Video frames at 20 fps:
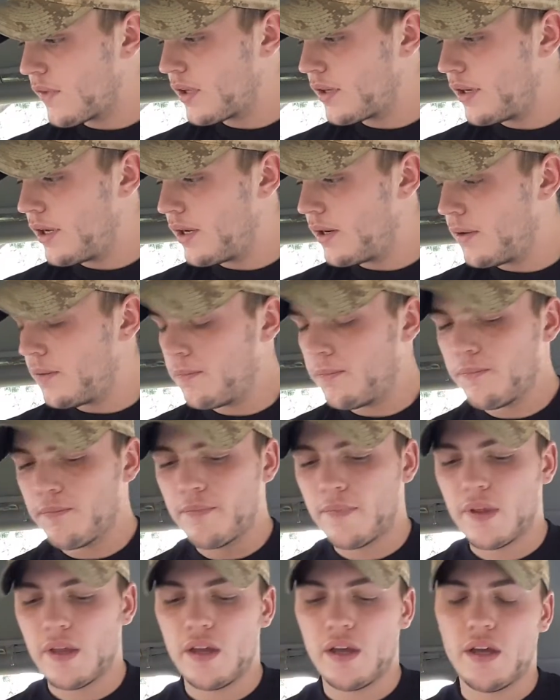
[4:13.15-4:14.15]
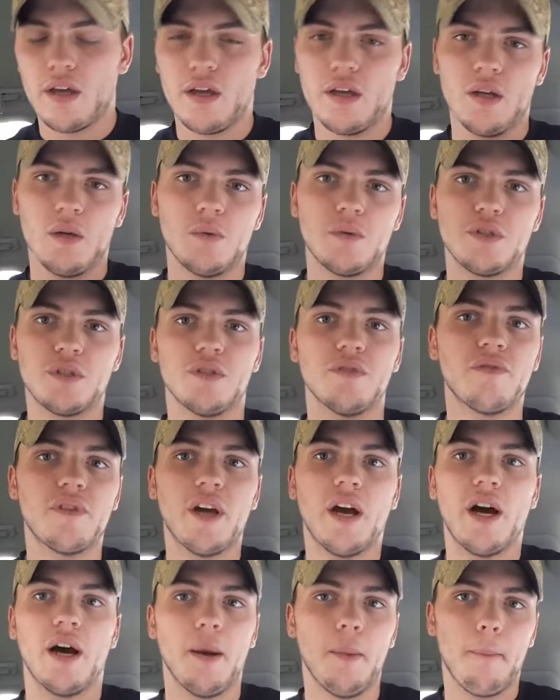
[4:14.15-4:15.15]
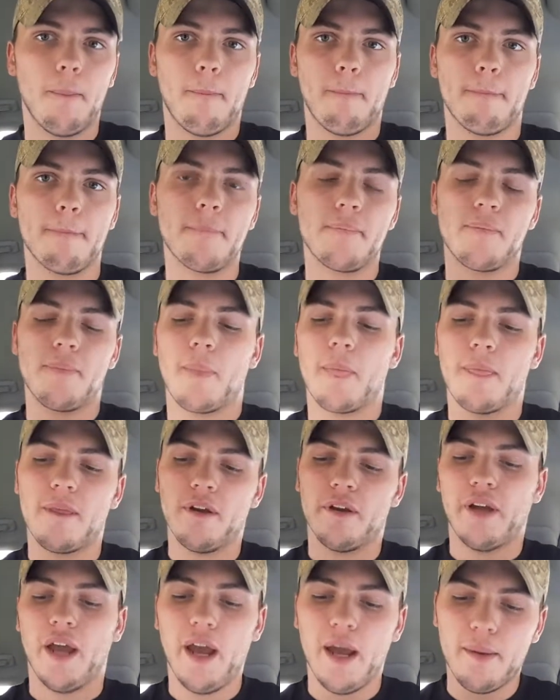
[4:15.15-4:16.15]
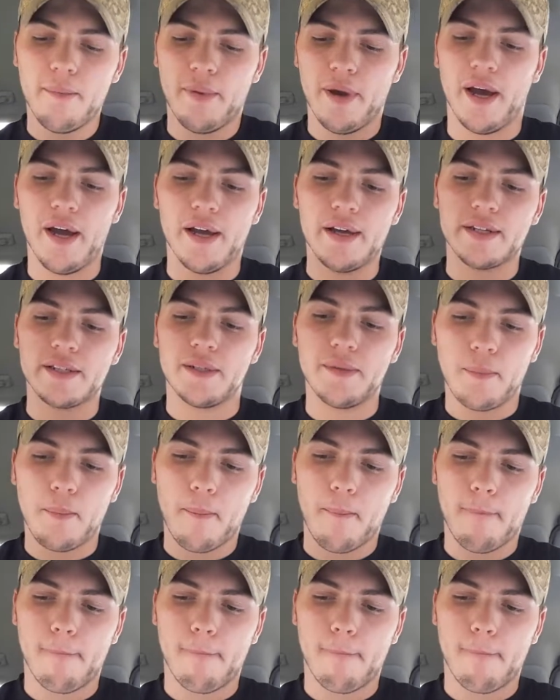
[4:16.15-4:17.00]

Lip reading: Now, once you've got your can packed,